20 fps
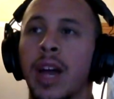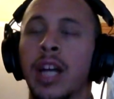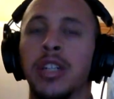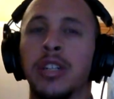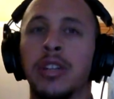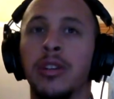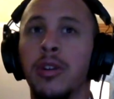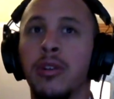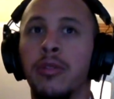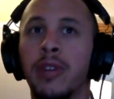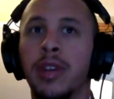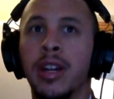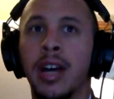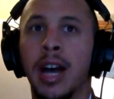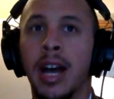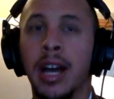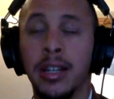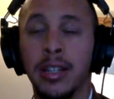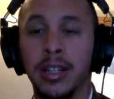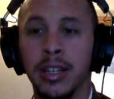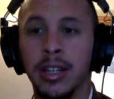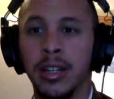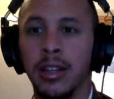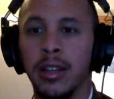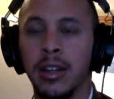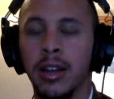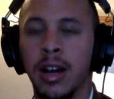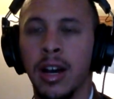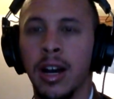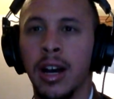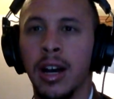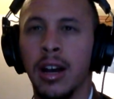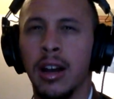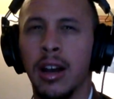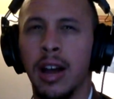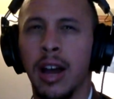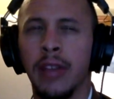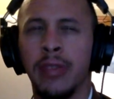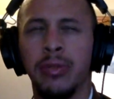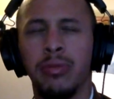actually a novena I did,
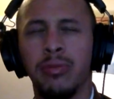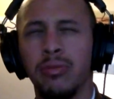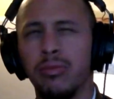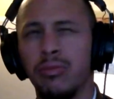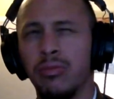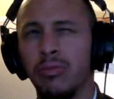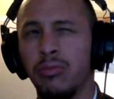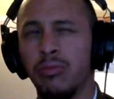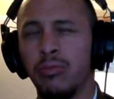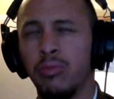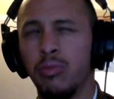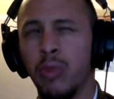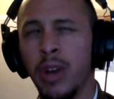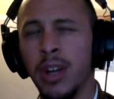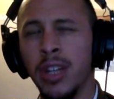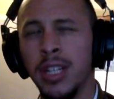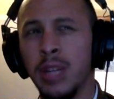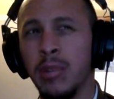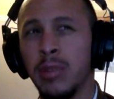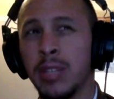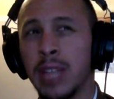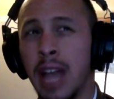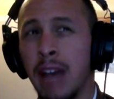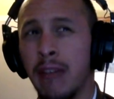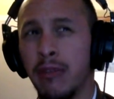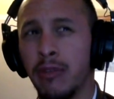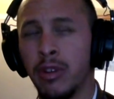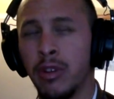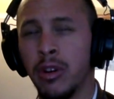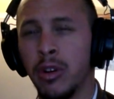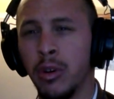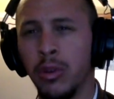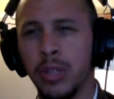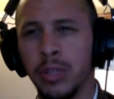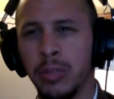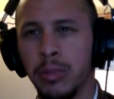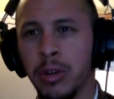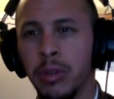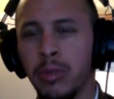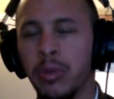I want to say it was after our
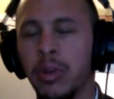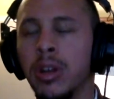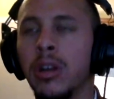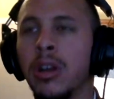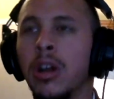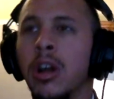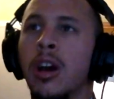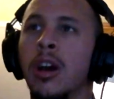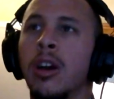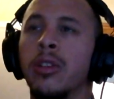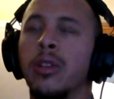Holy Spirit one.